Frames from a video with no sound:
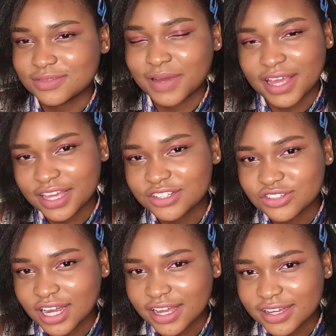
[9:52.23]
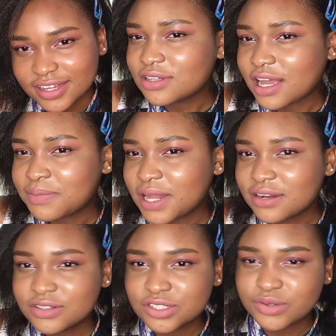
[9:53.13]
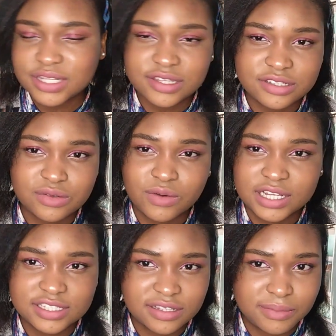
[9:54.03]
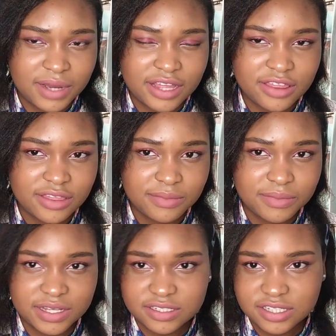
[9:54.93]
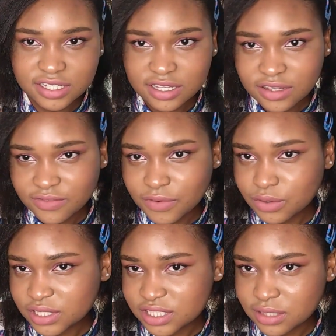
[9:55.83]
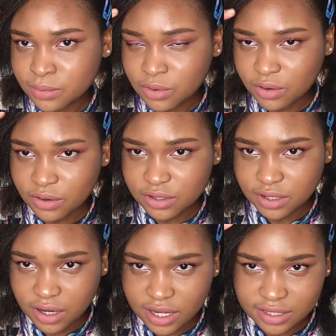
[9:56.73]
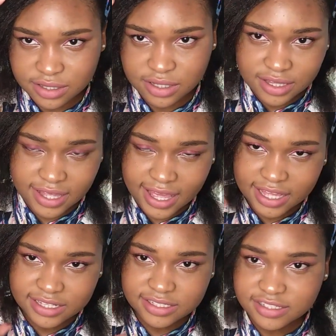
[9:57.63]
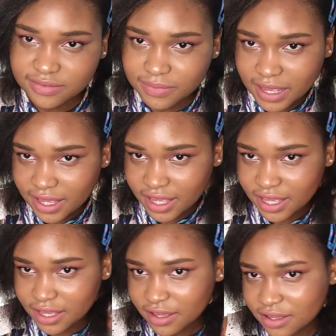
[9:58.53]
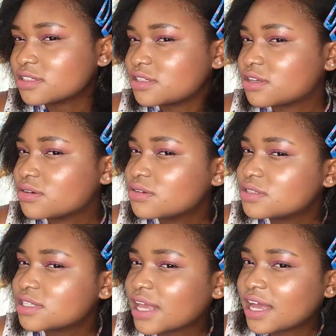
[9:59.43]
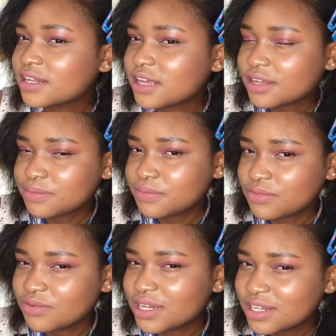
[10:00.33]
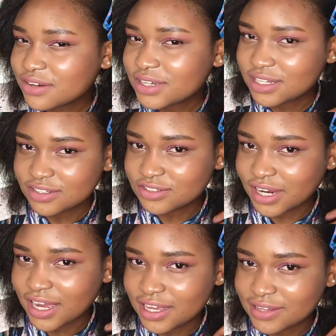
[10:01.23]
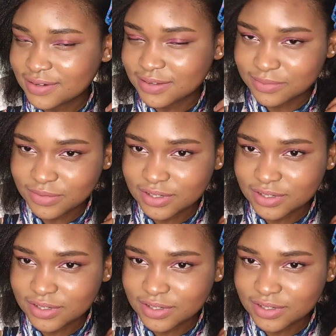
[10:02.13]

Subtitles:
my hair dryer. I plan on doing this once a month, but focusing more on the ends of my hair because those can get really dry and